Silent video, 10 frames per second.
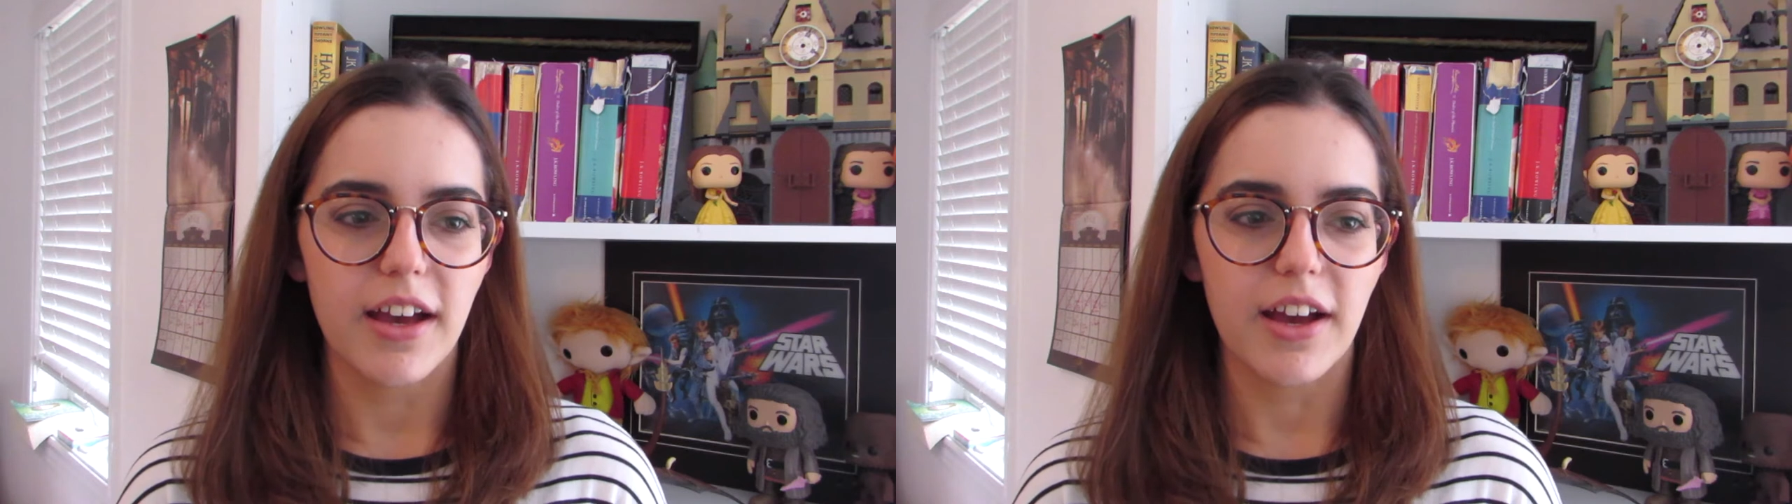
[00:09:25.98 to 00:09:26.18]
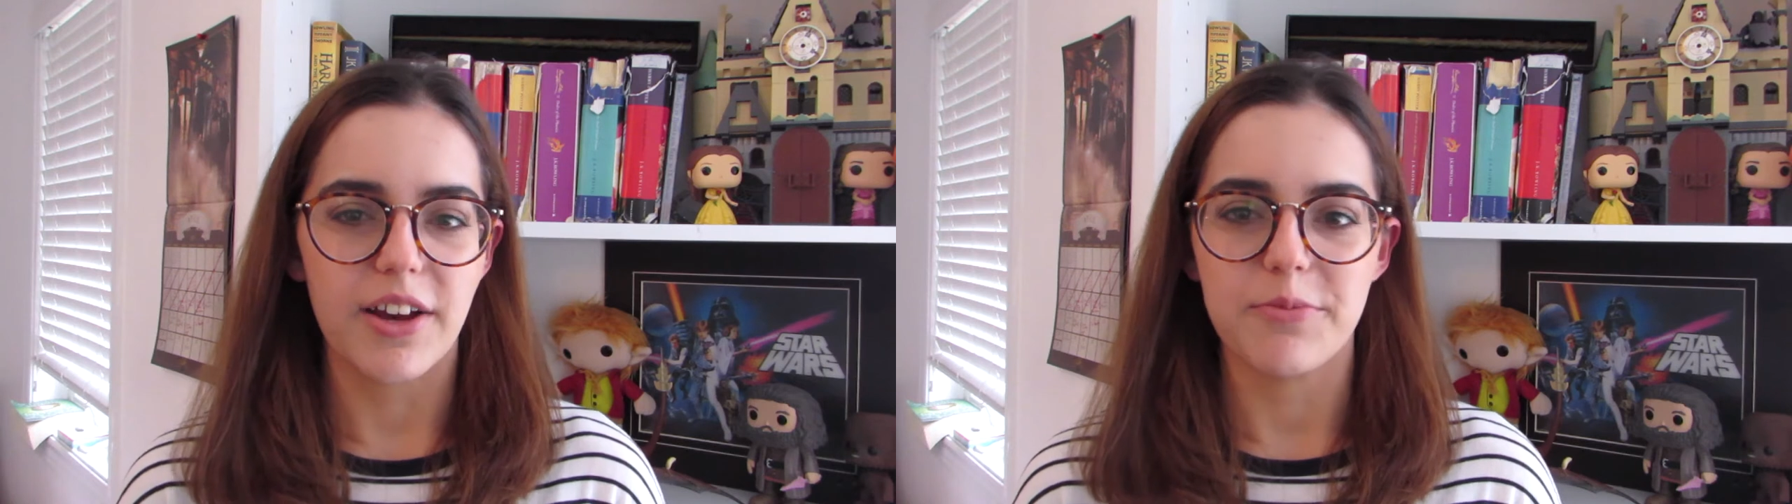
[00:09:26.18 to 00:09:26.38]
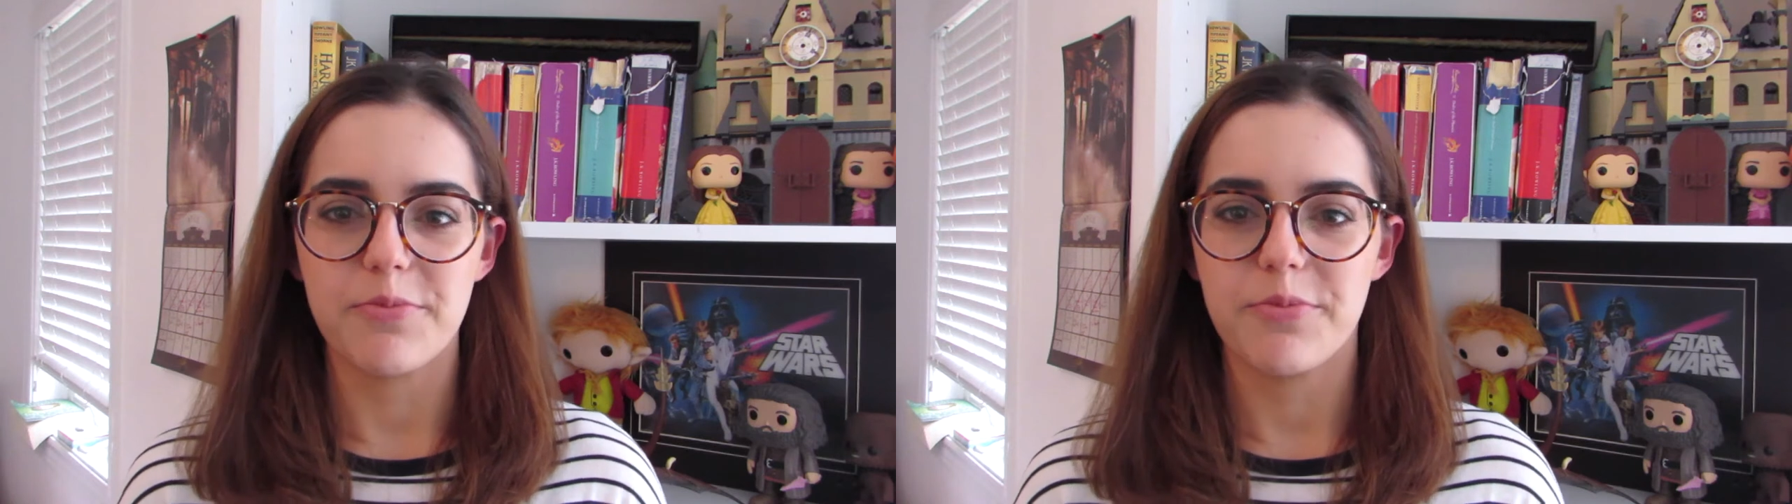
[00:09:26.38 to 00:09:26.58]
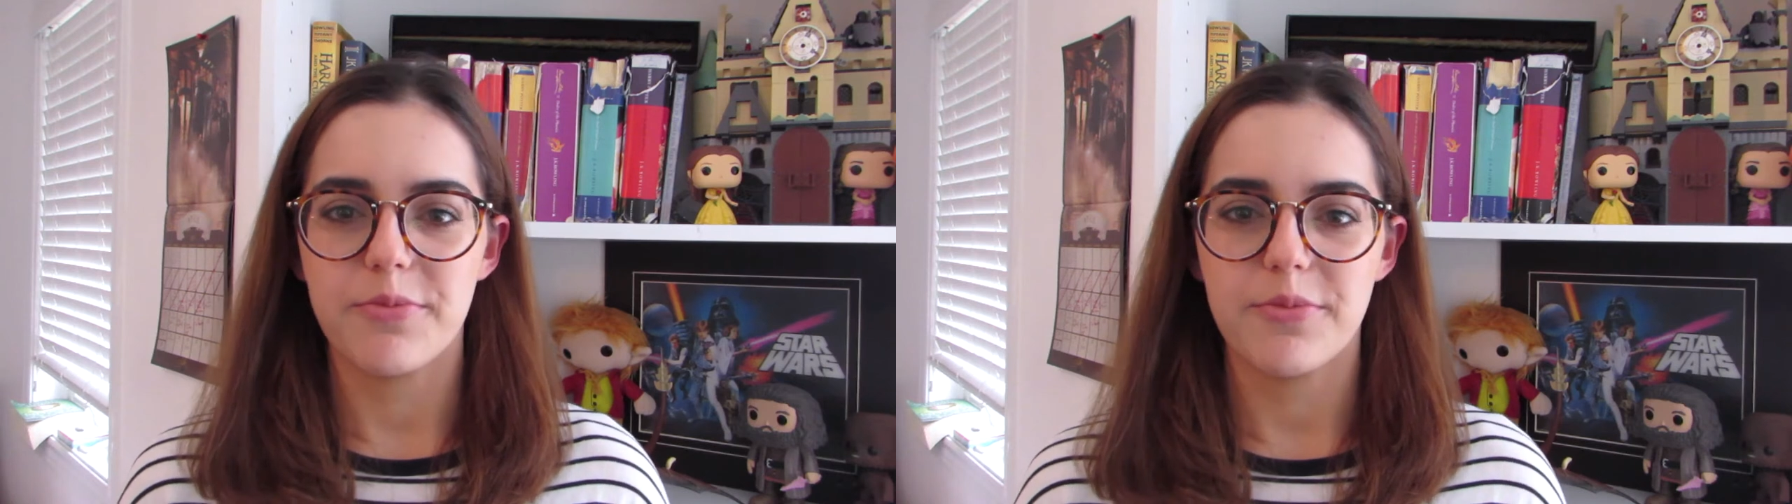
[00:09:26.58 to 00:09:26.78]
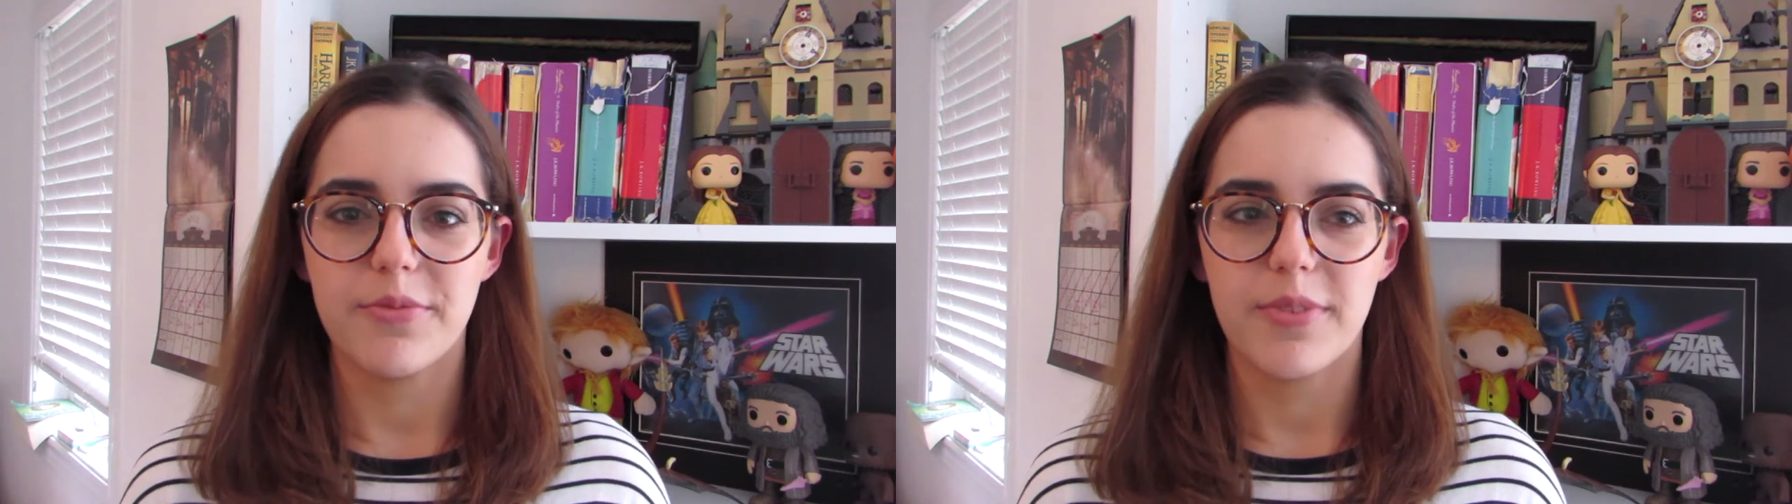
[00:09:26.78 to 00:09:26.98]
And
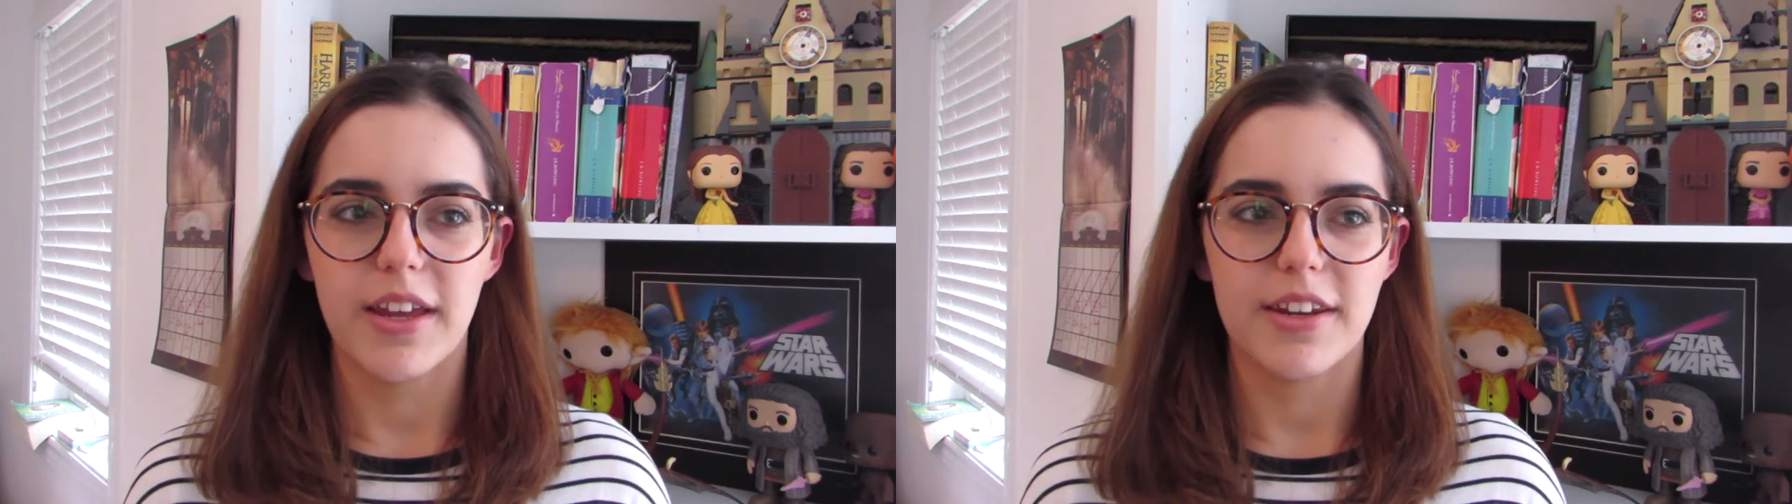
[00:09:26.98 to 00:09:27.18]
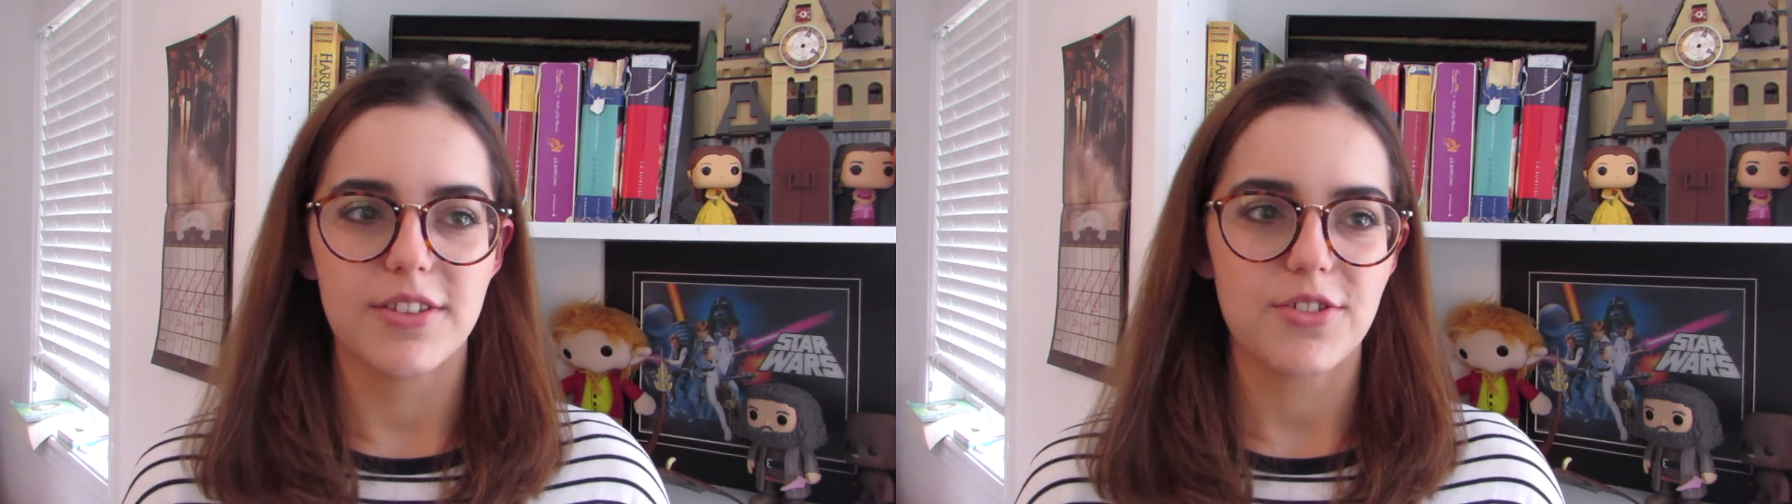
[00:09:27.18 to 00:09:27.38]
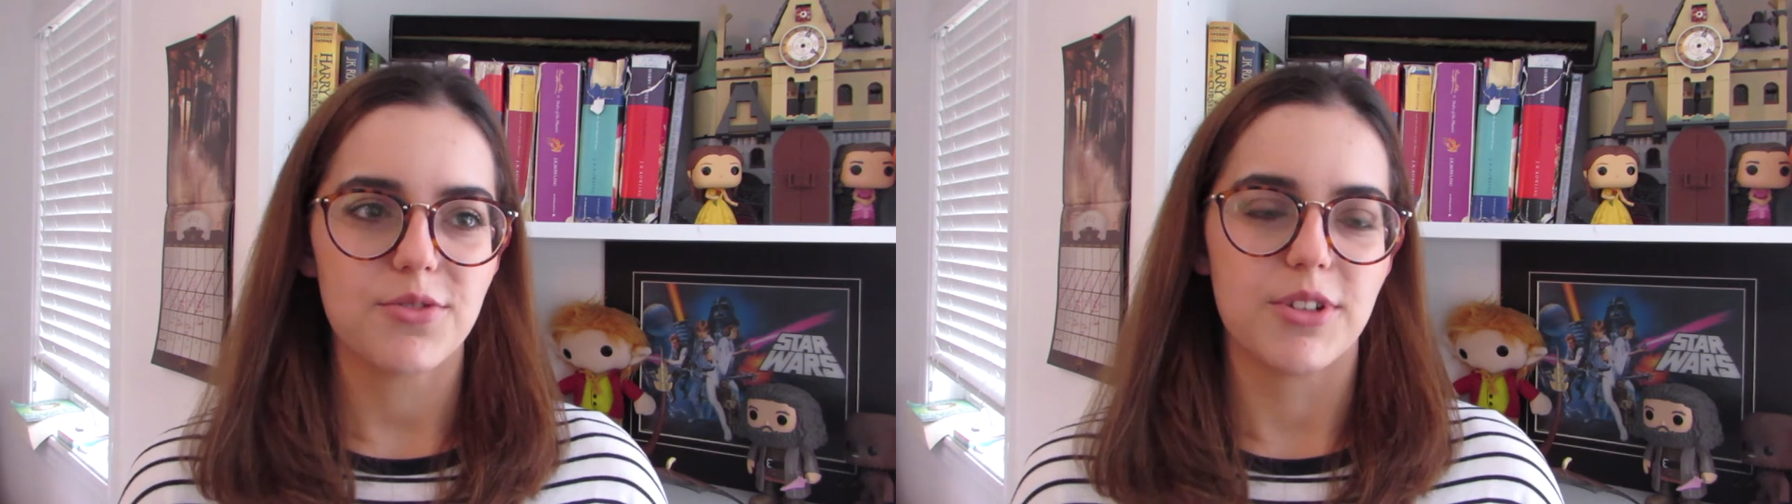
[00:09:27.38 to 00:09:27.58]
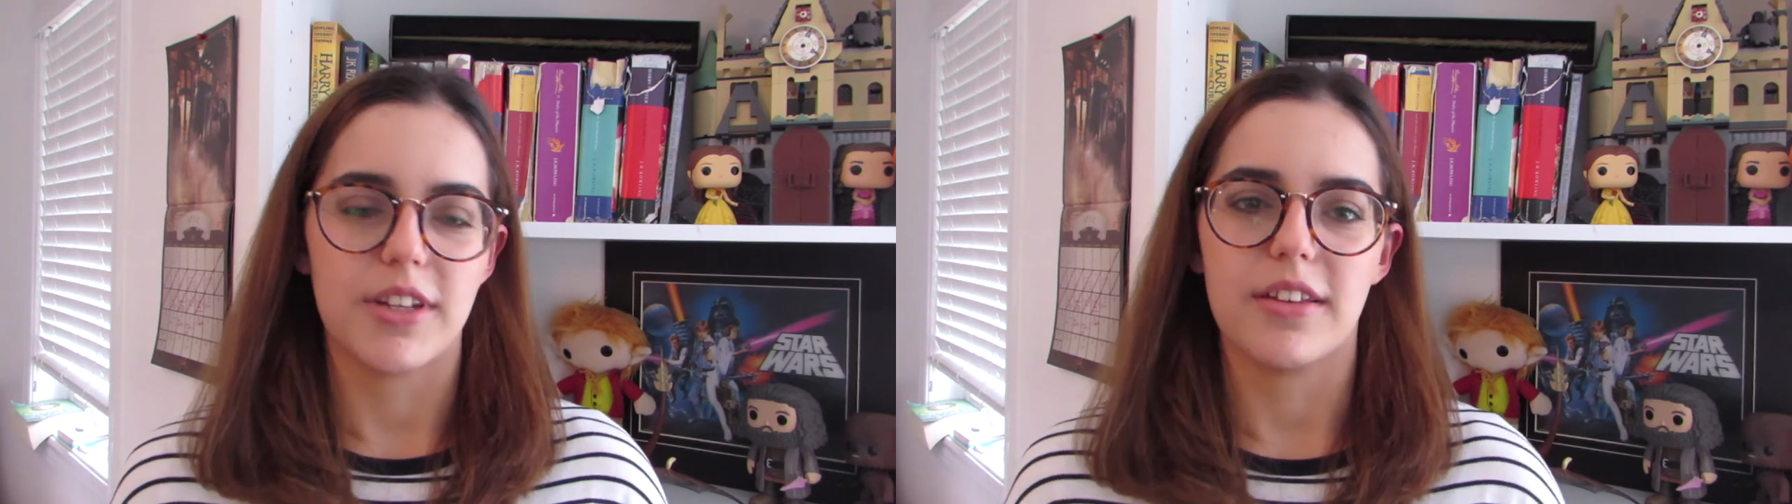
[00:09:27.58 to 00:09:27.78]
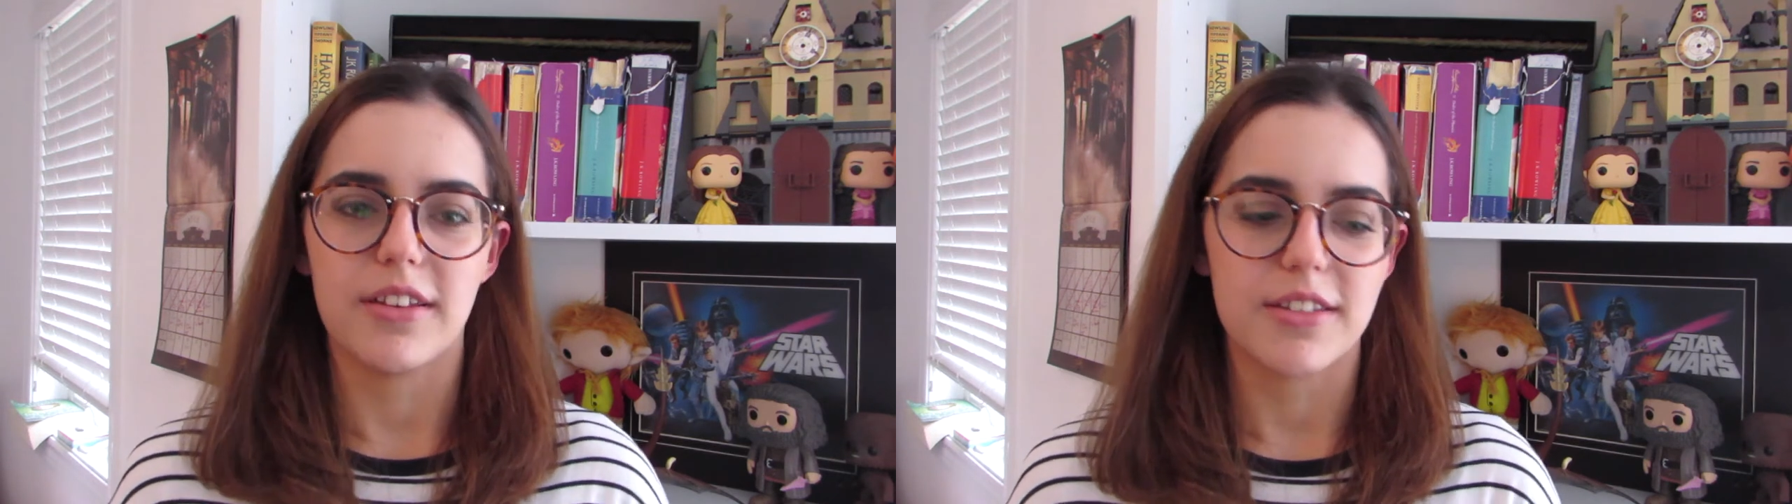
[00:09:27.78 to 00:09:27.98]
it's just
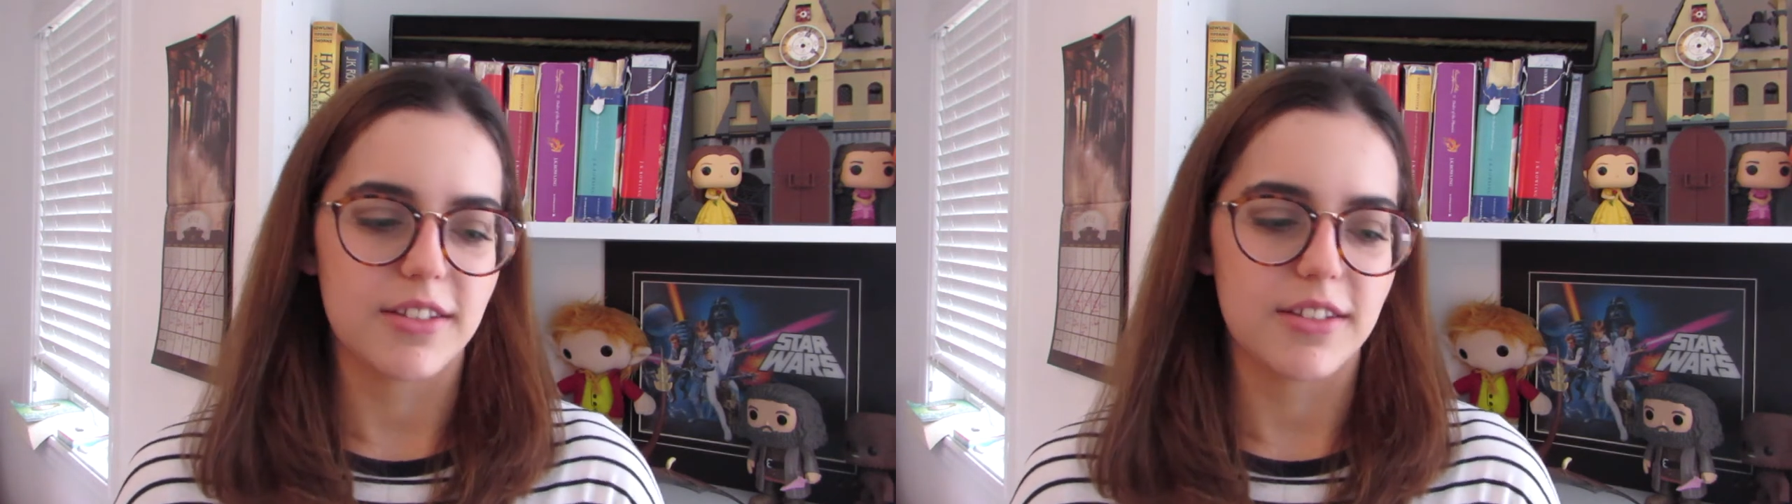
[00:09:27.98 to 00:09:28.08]
ridiculous.